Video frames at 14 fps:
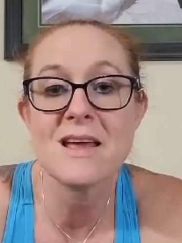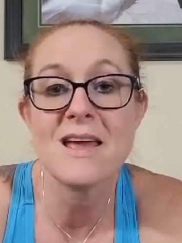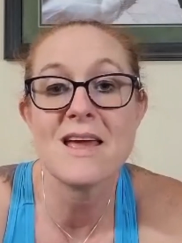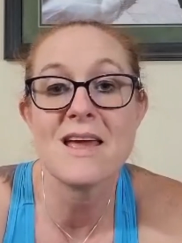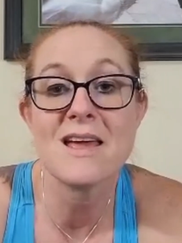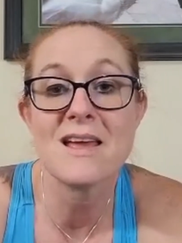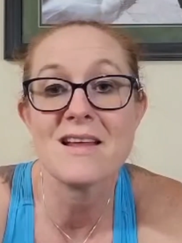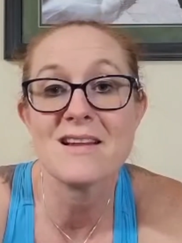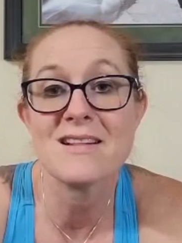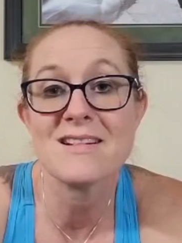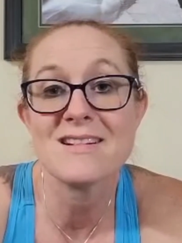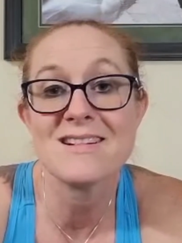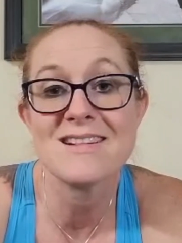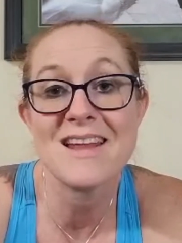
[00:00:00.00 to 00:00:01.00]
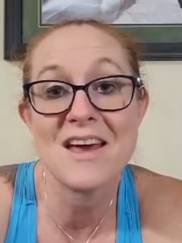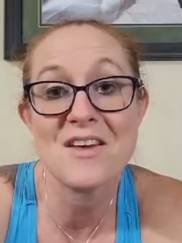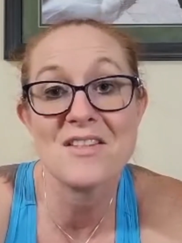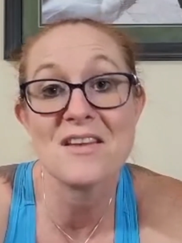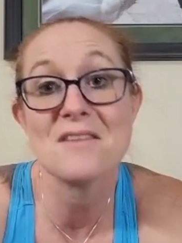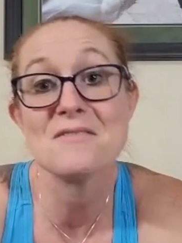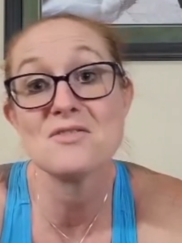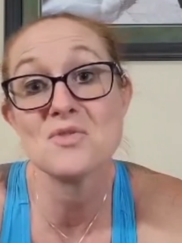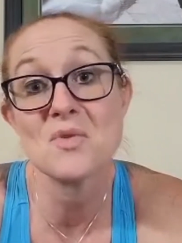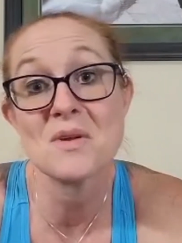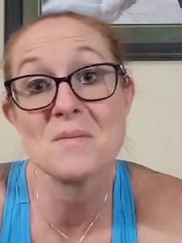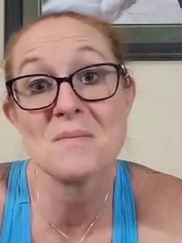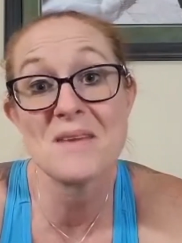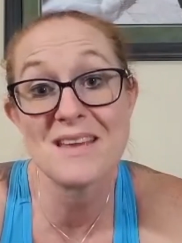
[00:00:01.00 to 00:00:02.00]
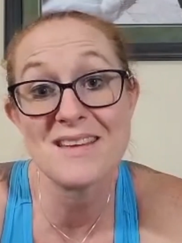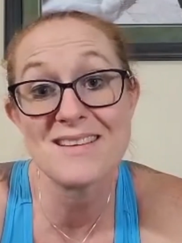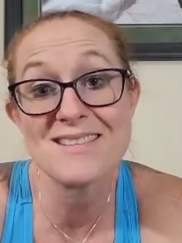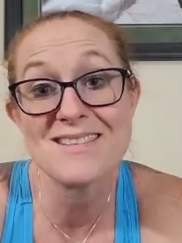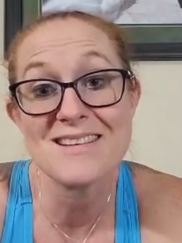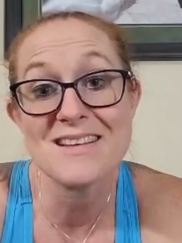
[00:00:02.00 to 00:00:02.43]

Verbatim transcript: and now they've joined me.